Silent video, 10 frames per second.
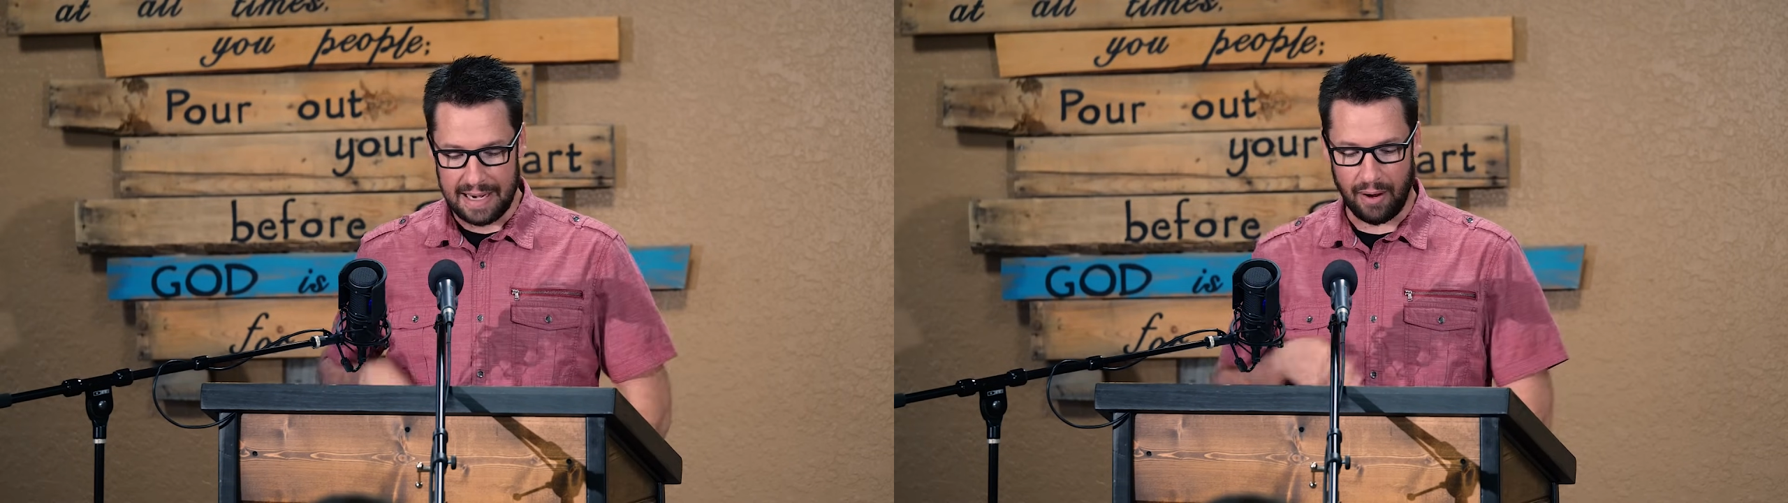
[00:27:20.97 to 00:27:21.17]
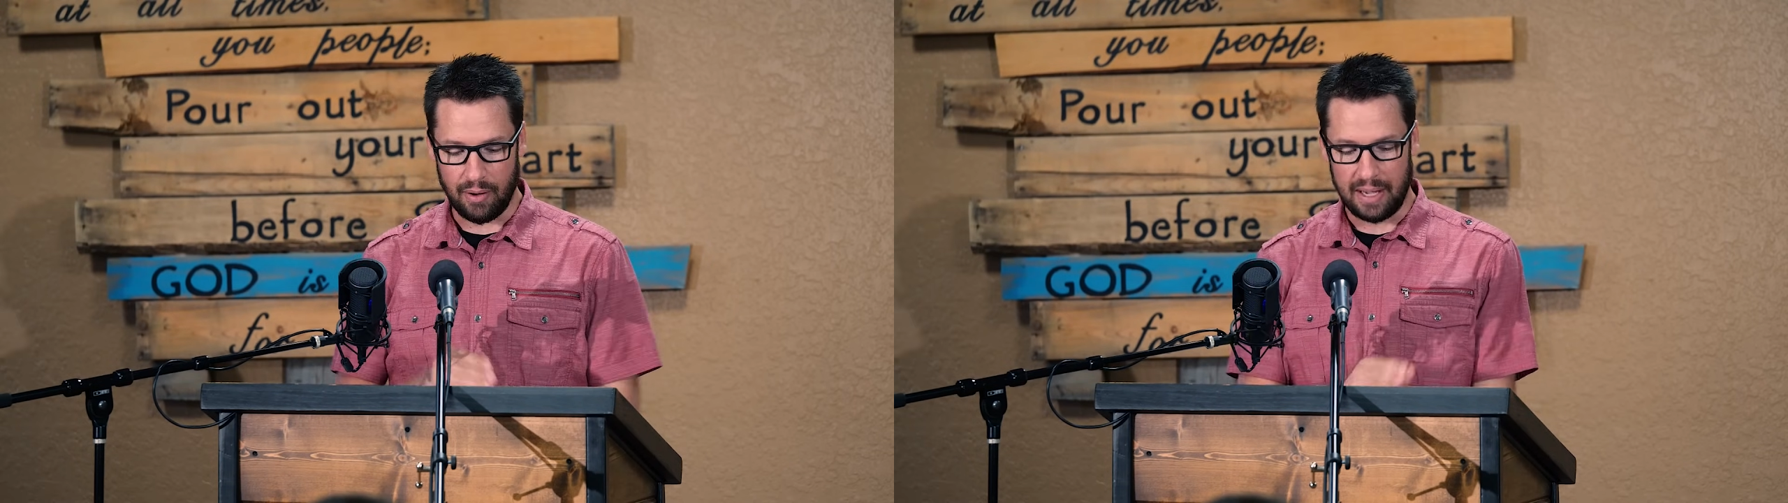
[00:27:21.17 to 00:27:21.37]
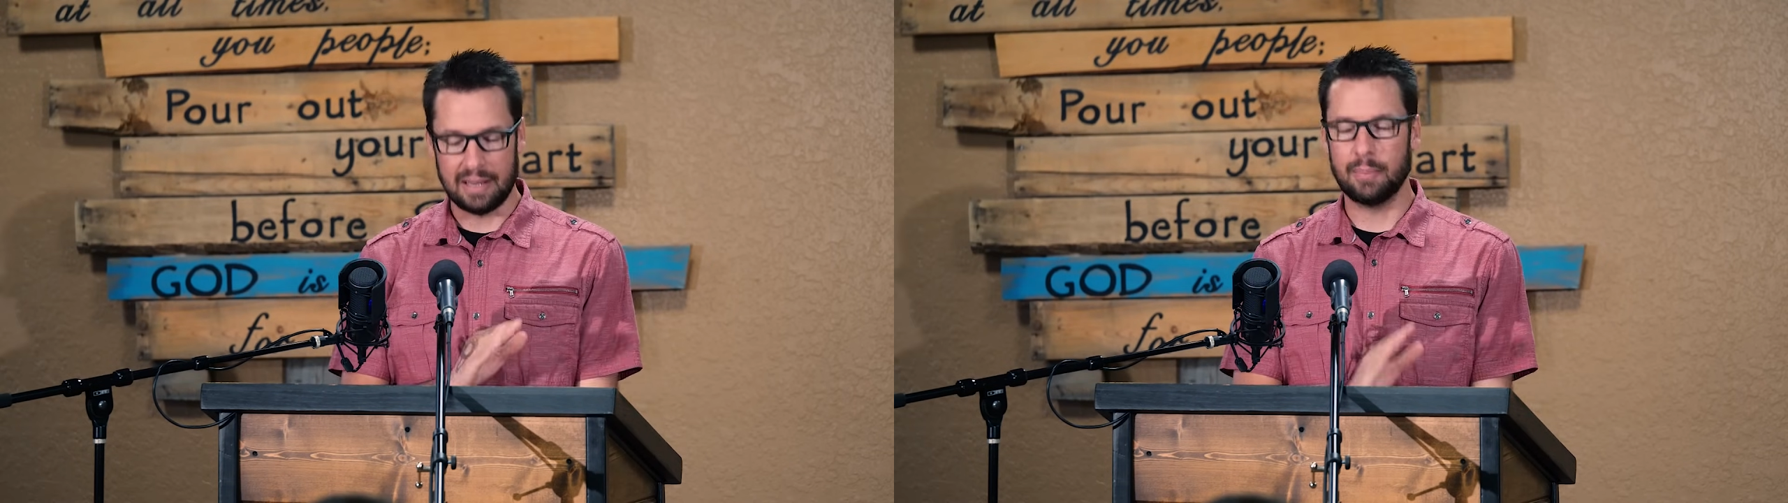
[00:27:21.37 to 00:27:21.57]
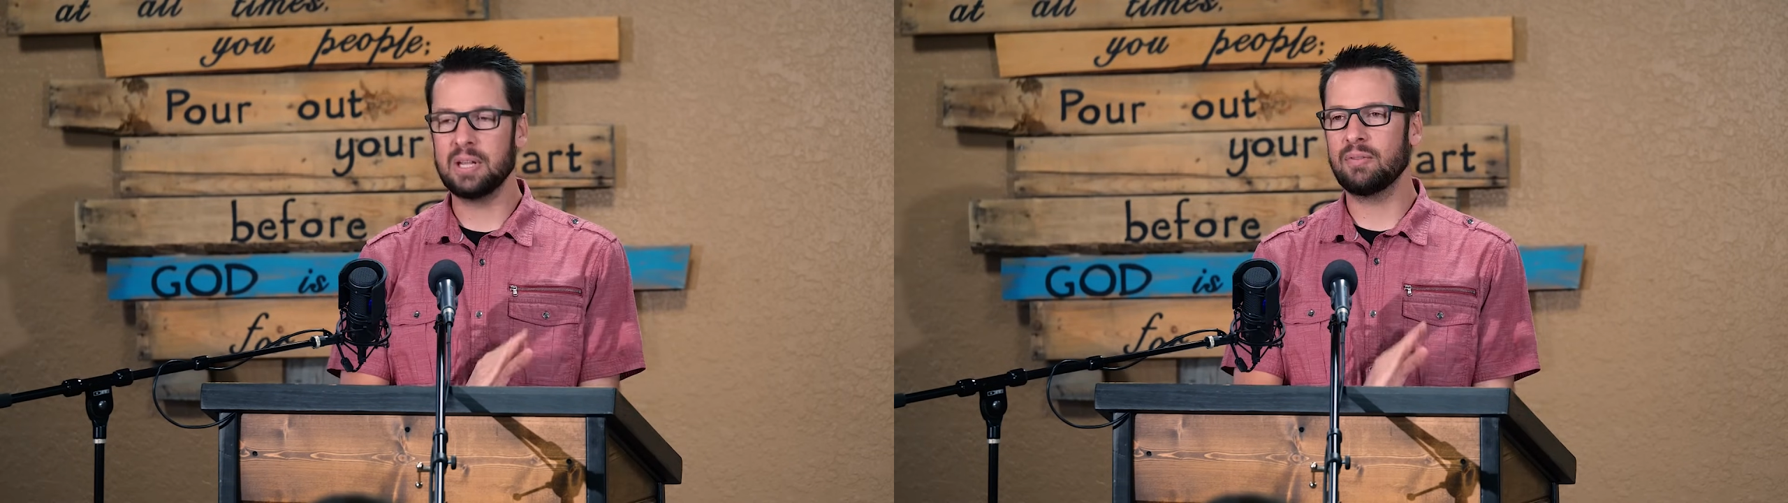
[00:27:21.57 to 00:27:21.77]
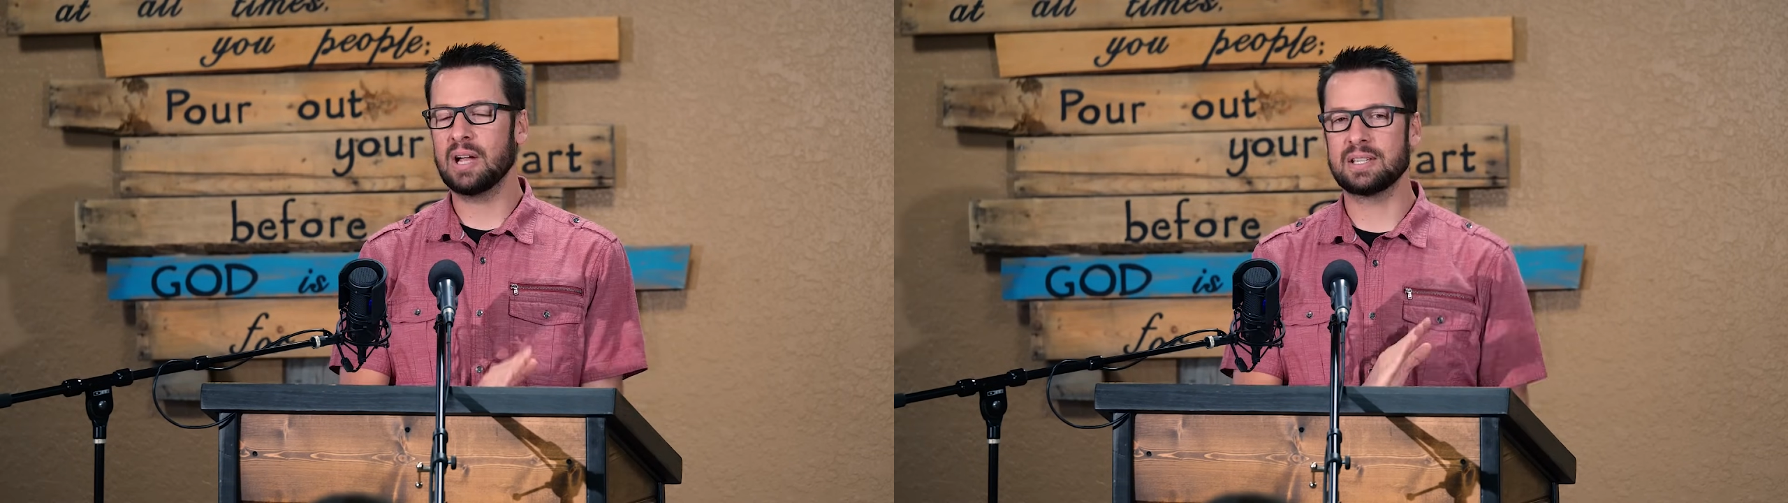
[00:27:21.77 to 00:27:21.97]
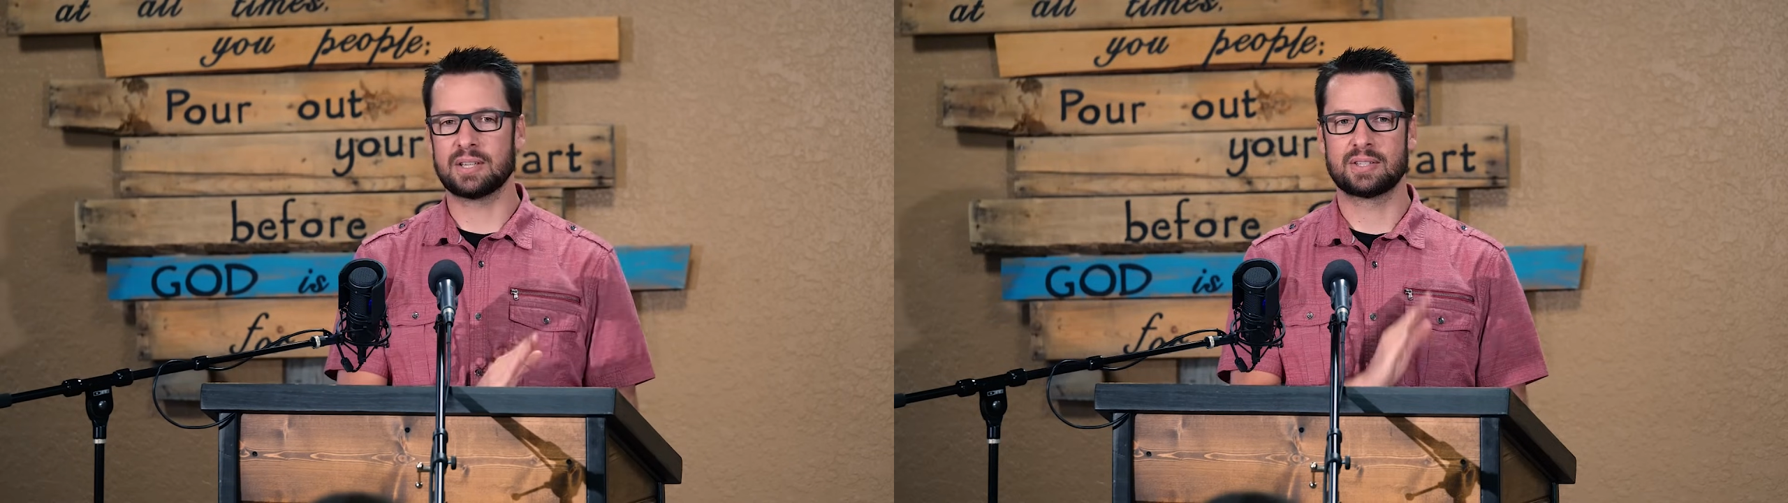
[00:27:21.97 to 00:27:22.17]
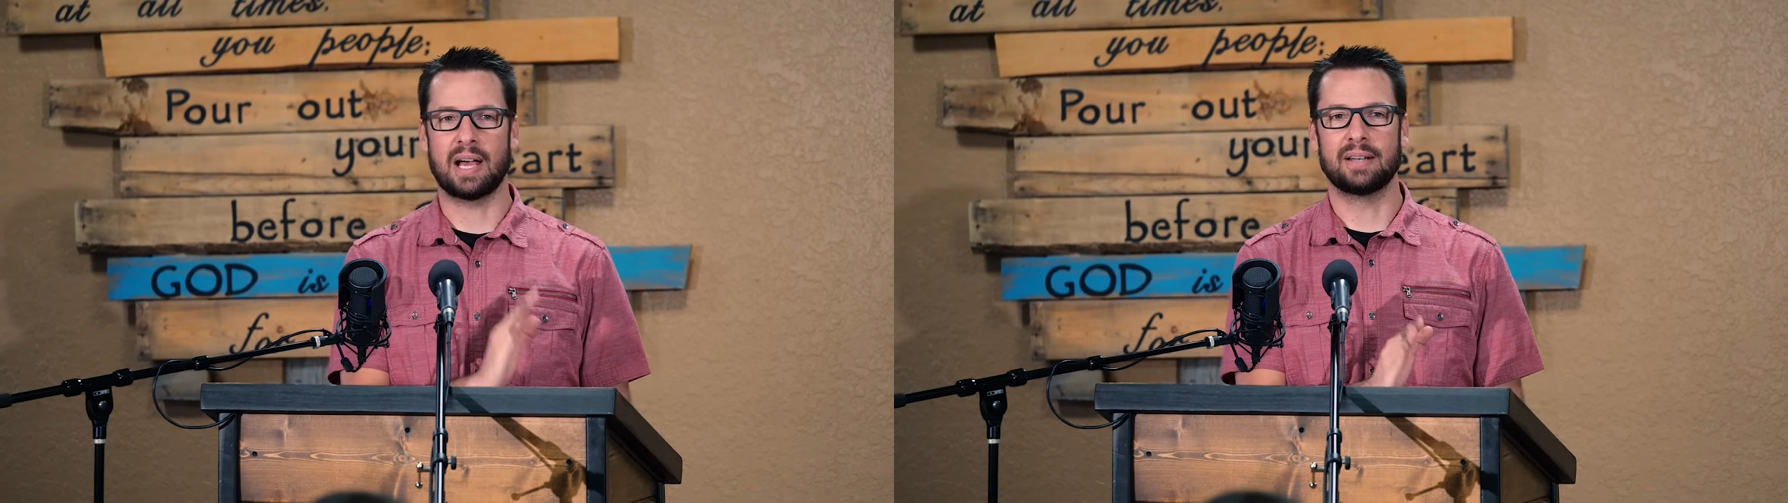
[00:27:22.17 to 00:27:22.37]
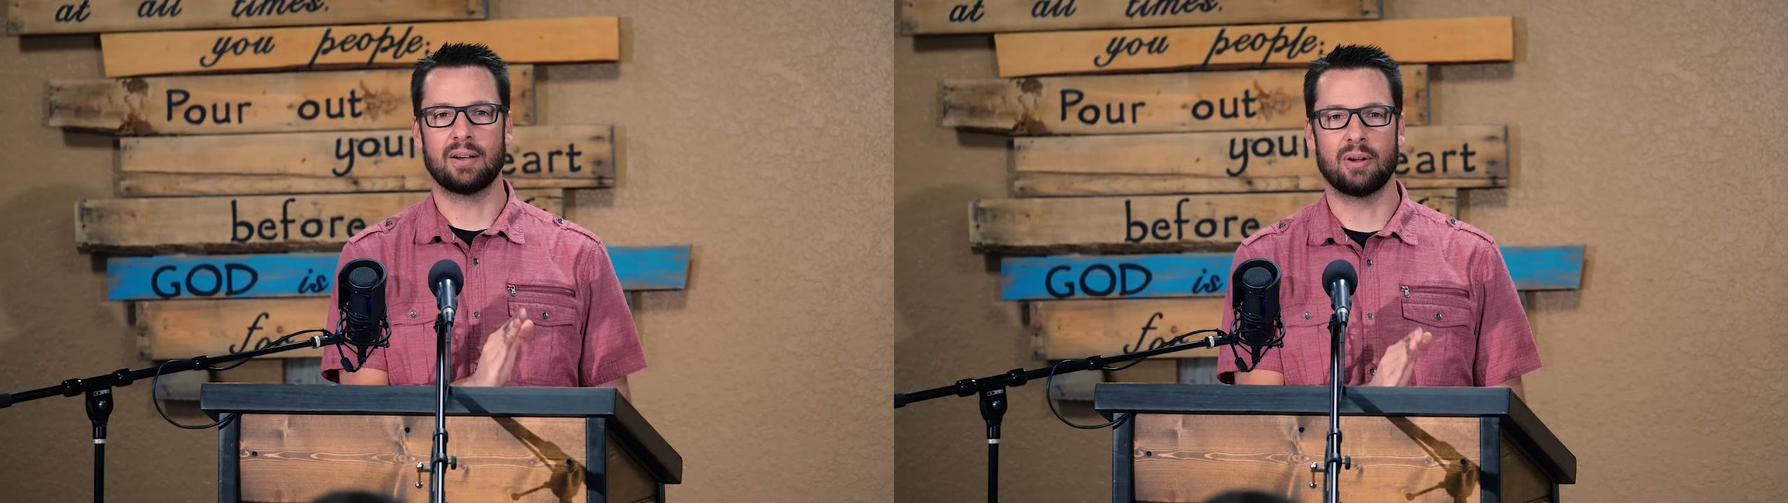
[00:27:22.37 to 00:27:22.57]
Now, let me give you guys a
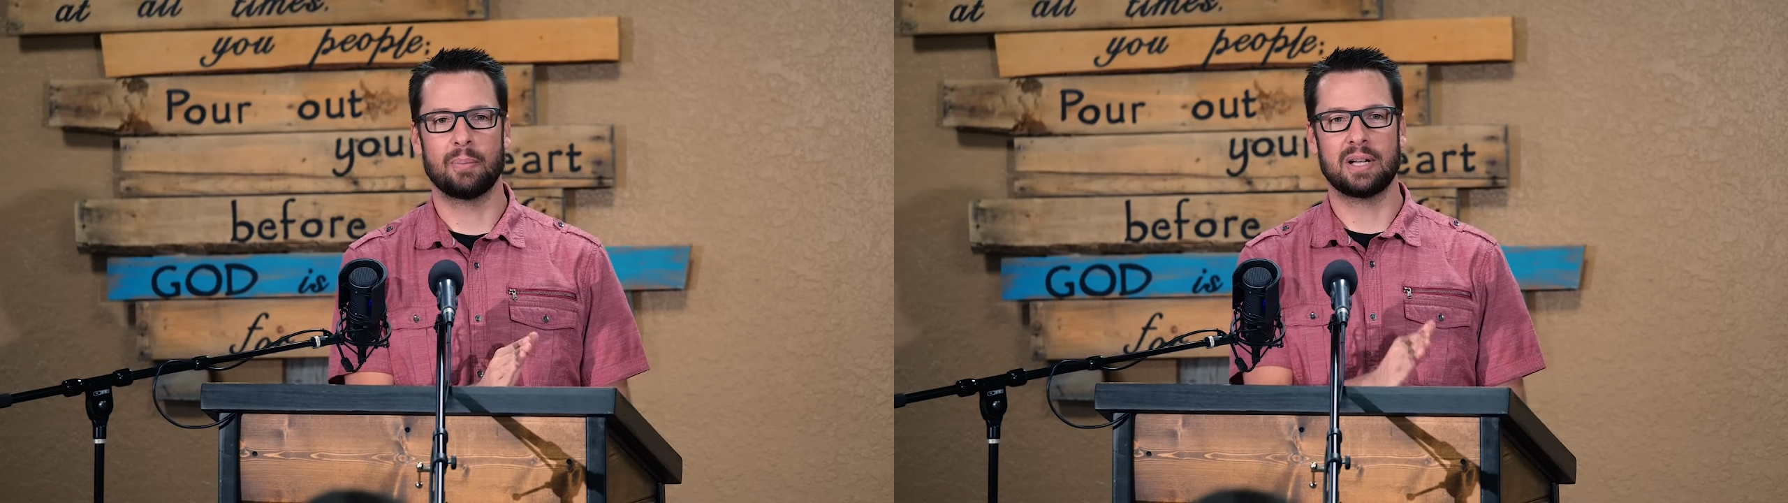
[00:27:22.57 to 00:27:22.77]
side note.